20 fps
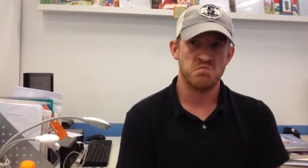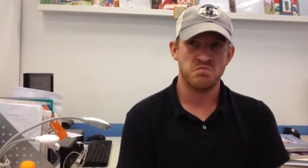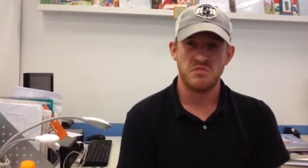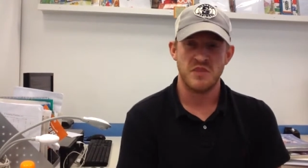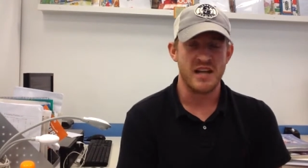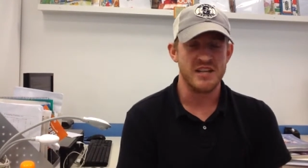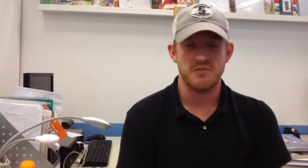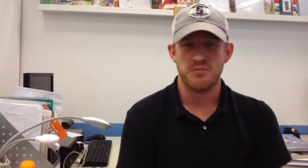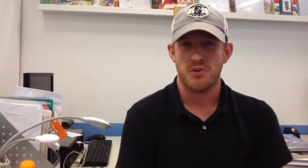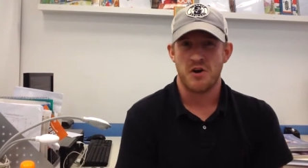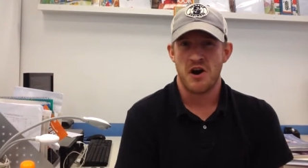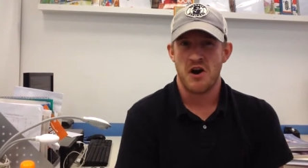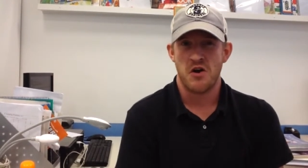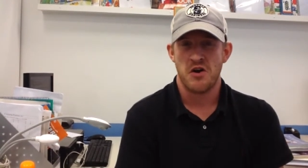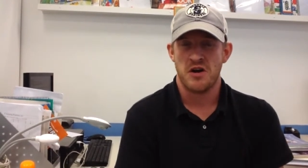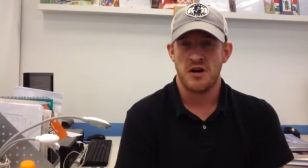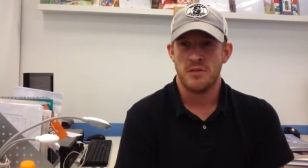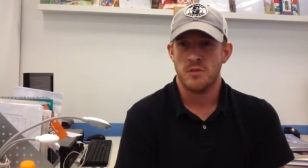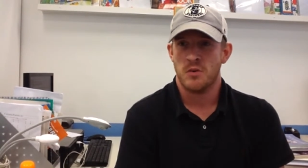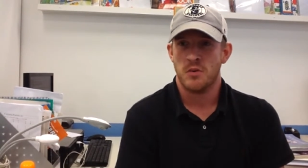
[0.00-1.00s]
That's
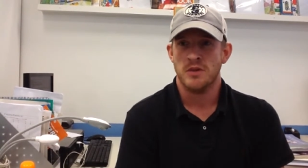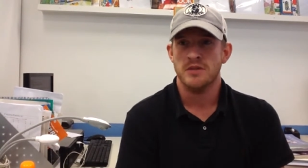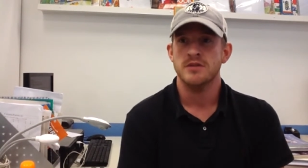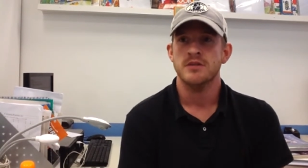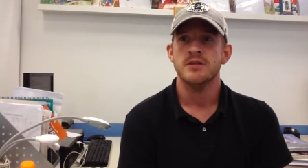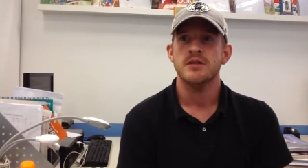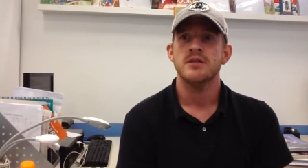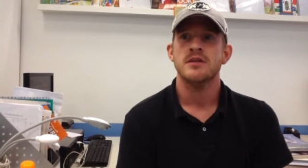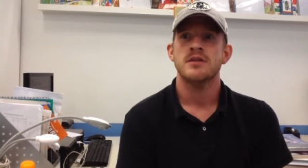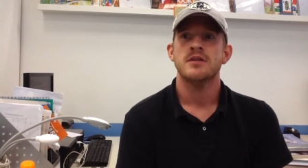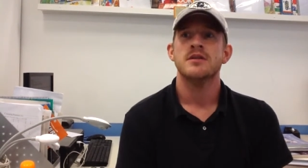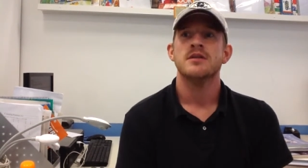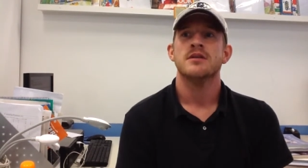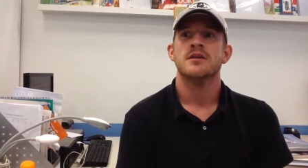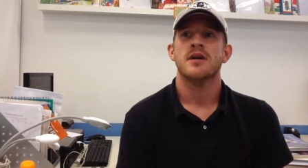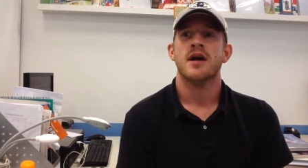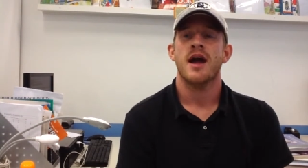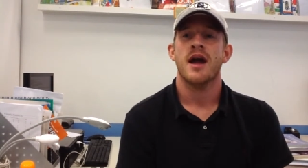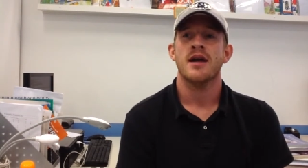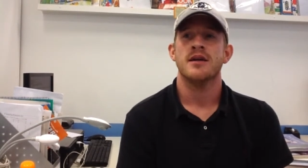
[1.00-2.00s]
priority number one.
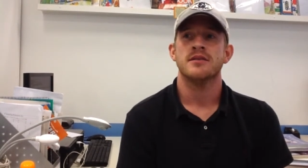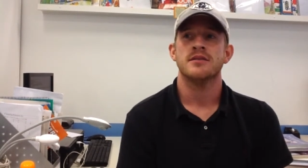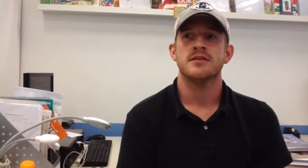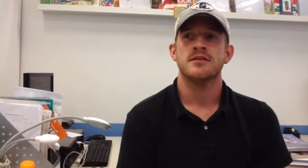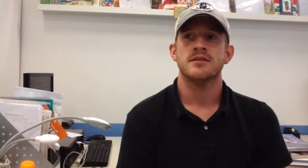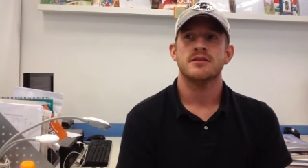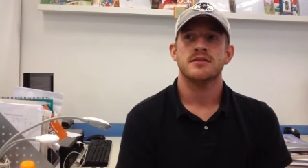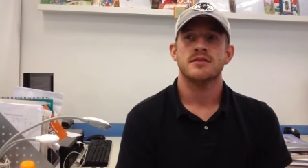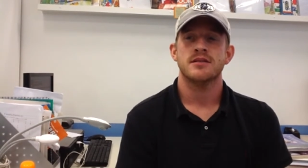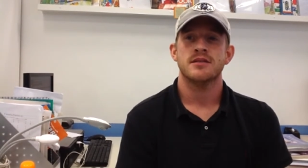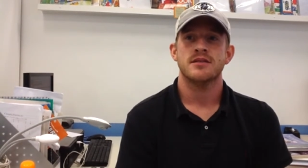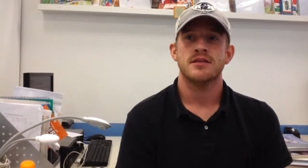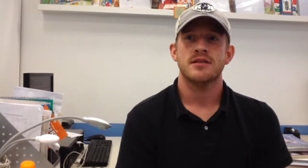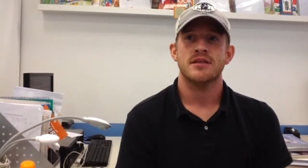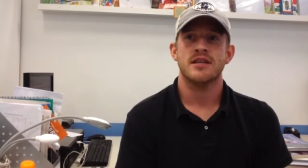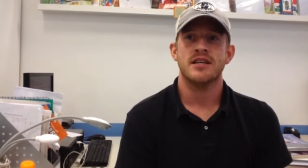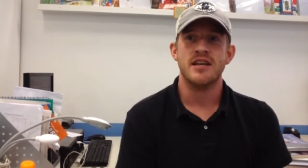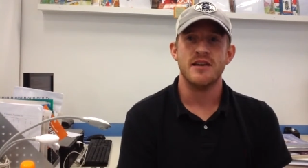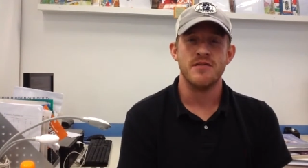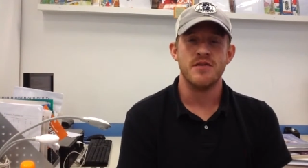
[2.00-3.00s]
And
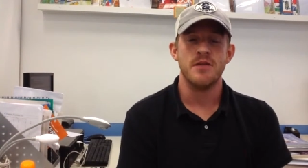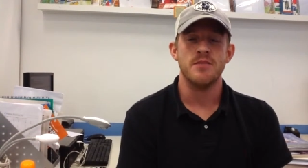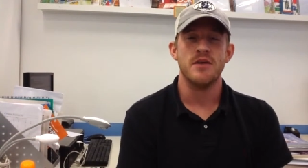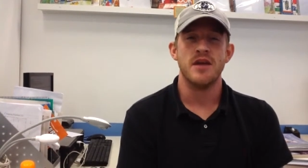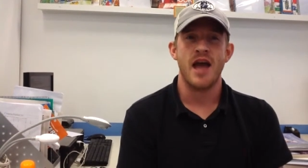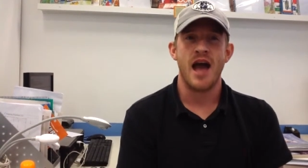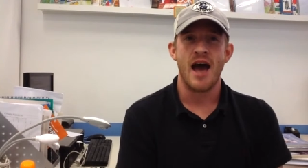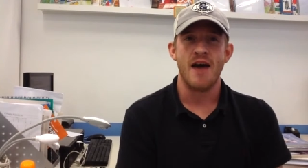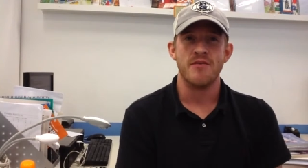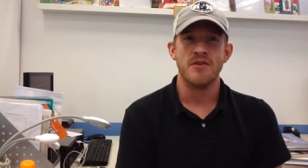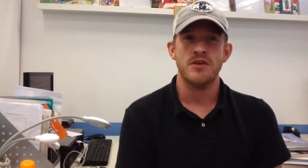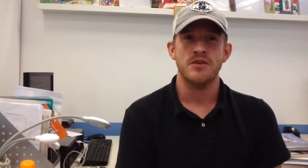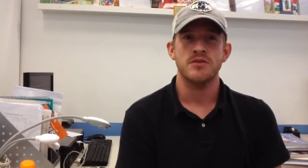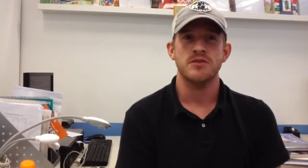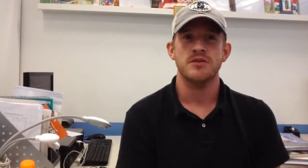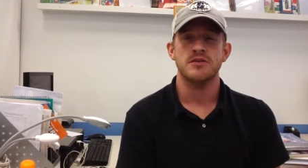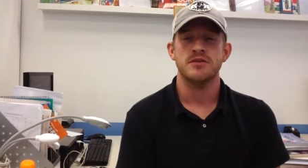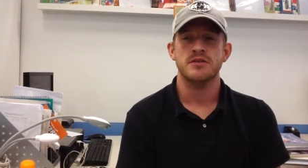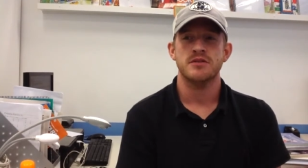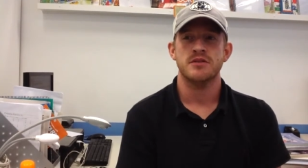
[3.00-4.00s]
give them the
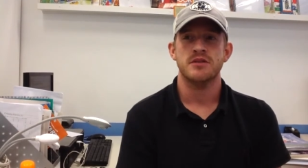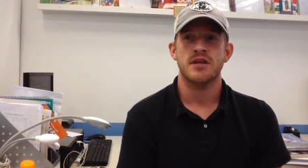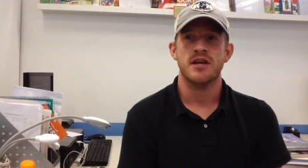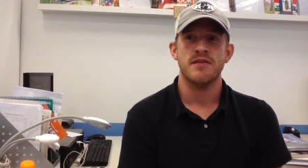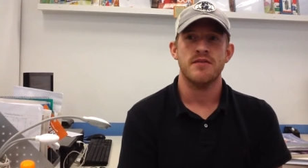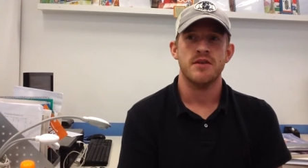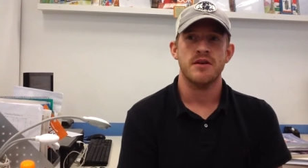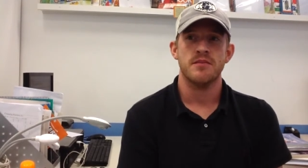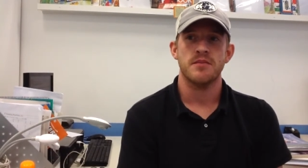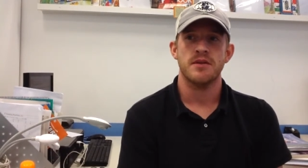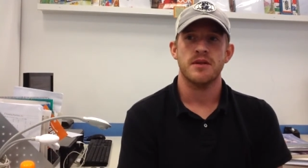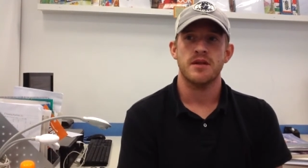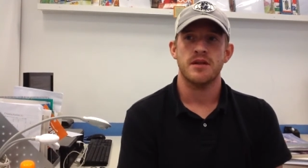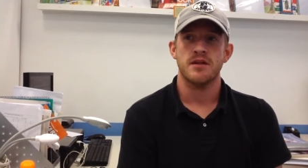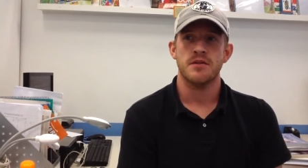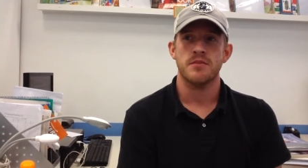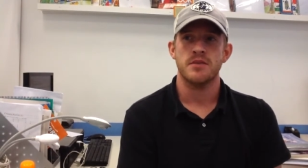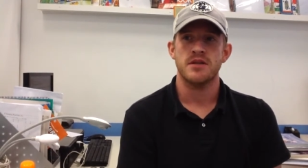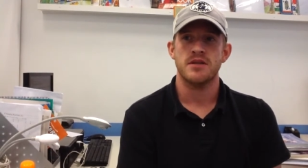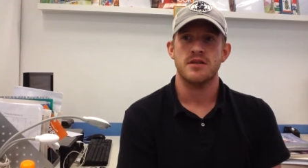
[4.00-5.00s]
avenues, give them
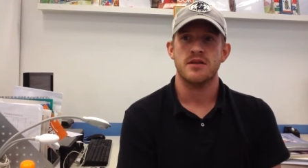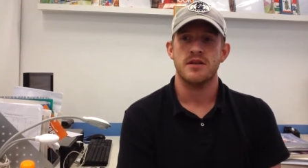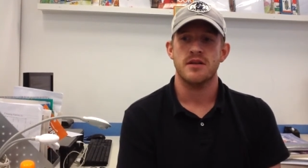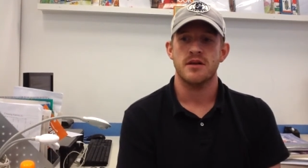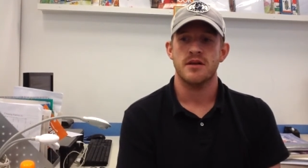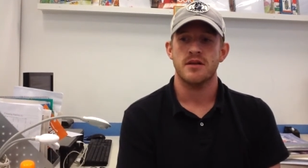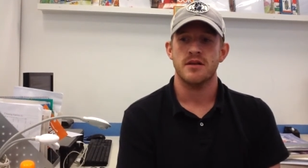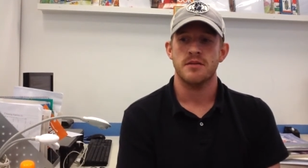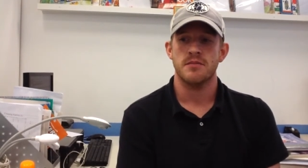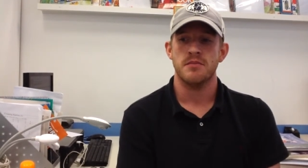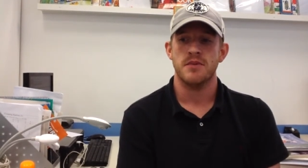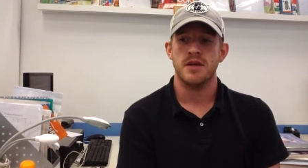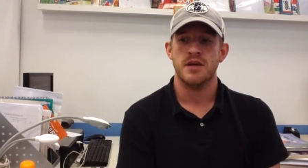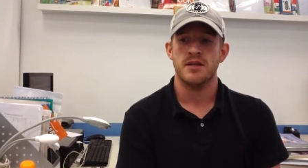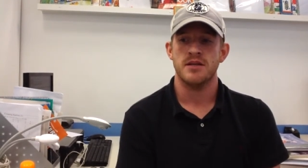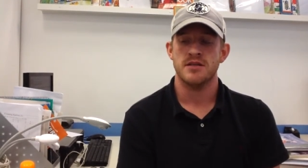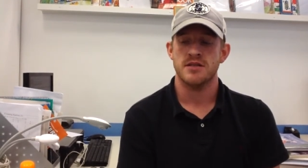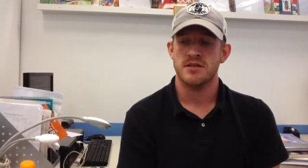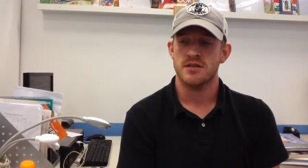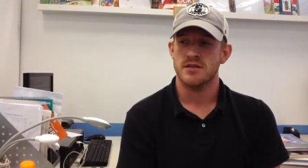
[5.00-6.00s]
the
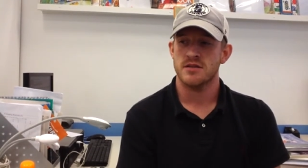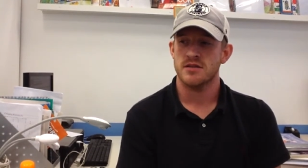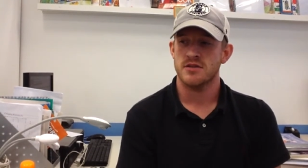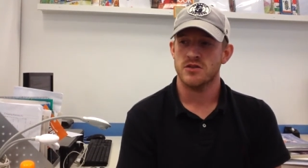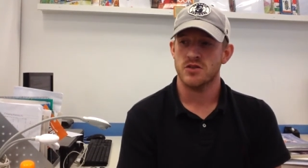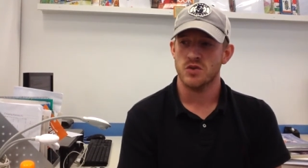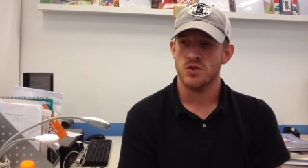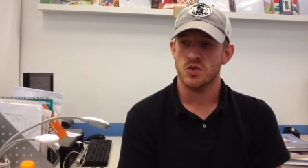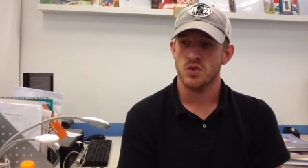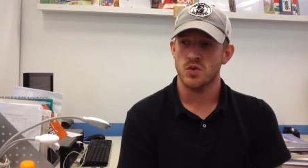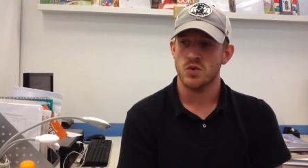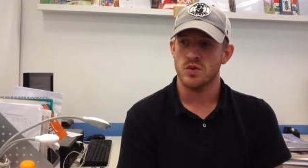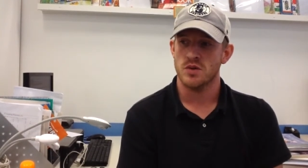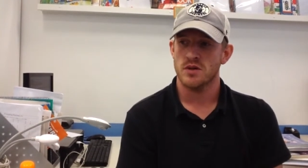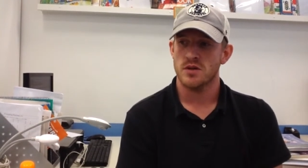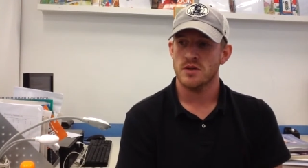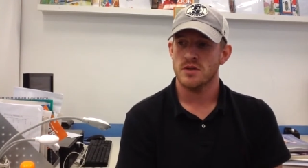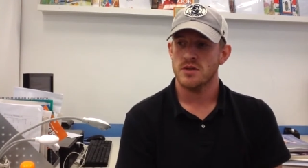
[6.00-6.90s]
means to